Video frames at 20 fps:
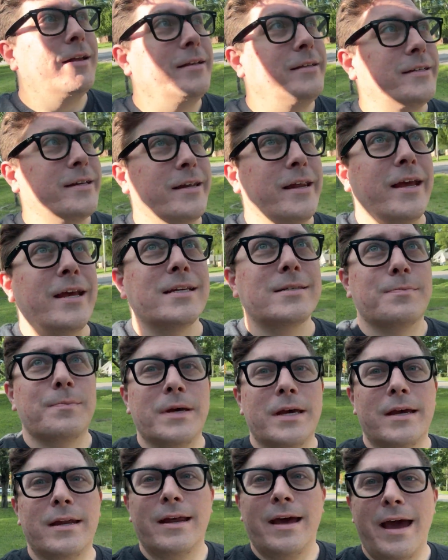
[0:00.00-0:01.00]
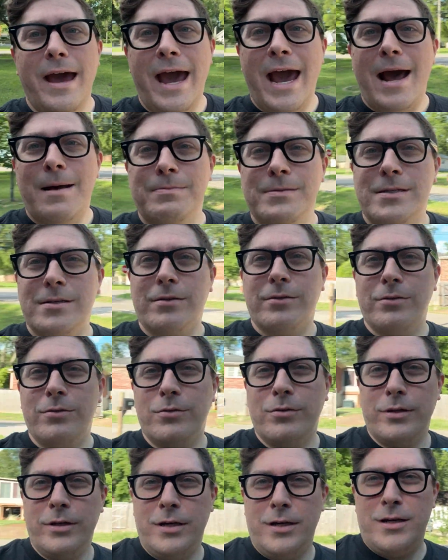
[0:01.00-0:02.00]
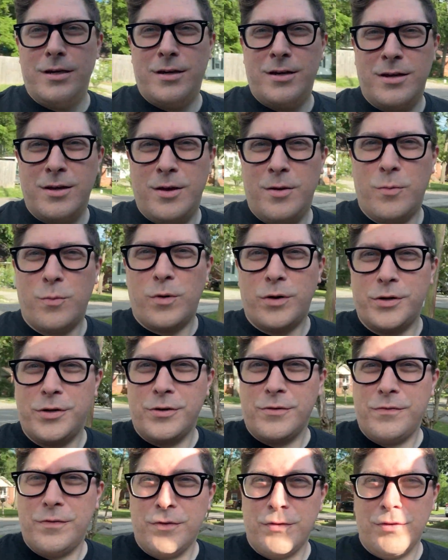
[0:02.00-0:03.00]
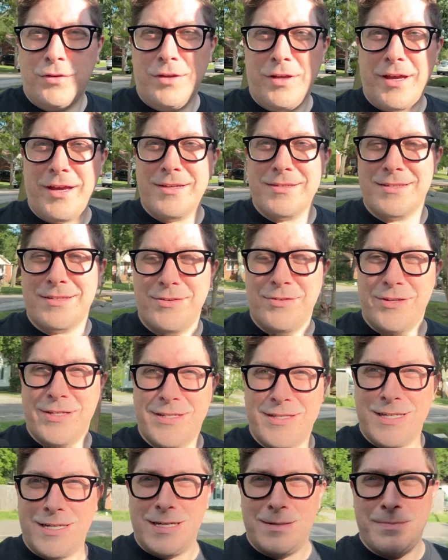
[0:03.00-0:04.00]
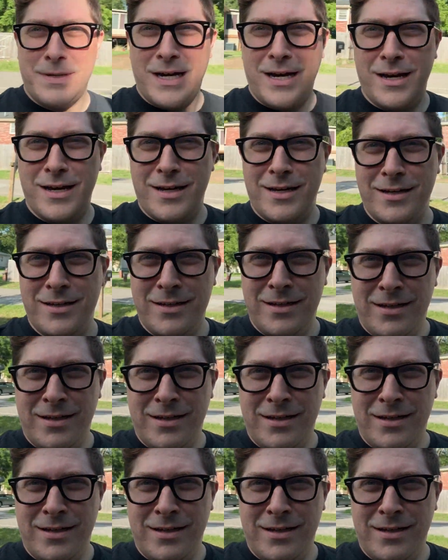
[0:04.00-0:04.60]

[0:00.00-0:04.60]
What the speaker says: today's been absolutely wonderful, as you can see by